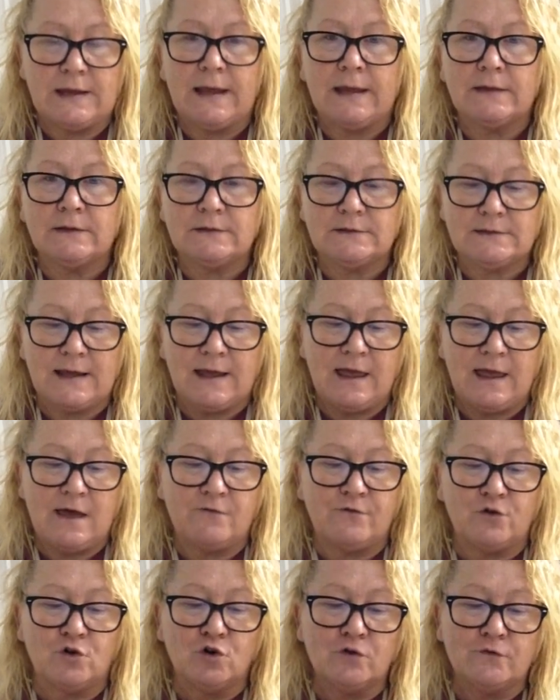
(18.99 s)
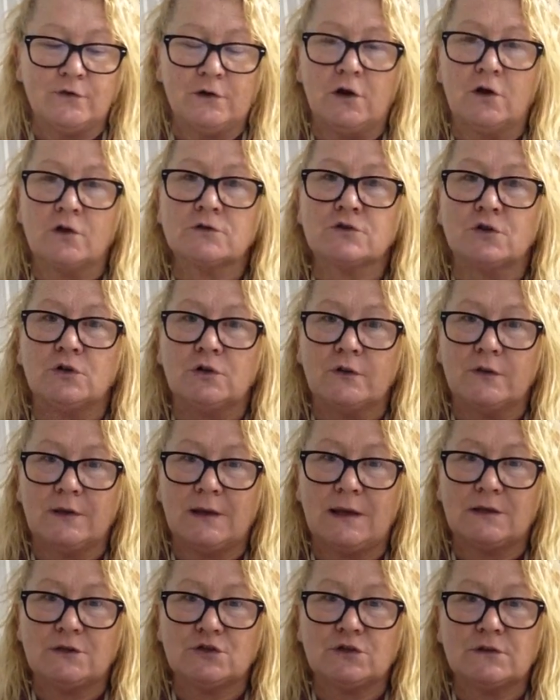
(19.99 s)
and I have overlocked all the
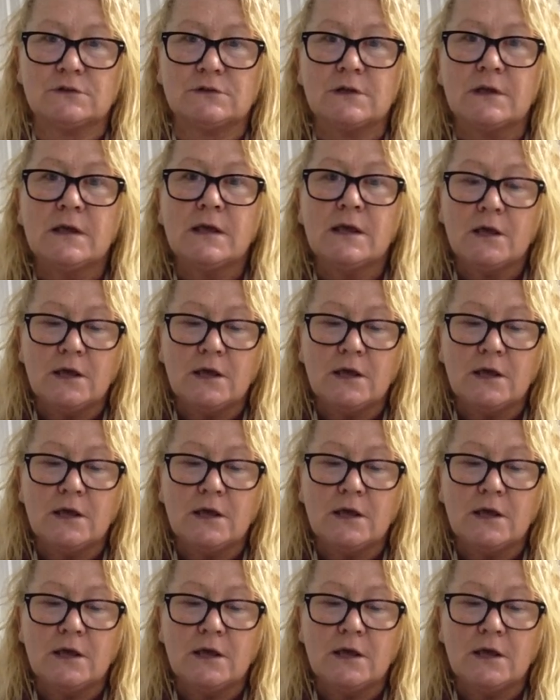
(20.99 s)
edges.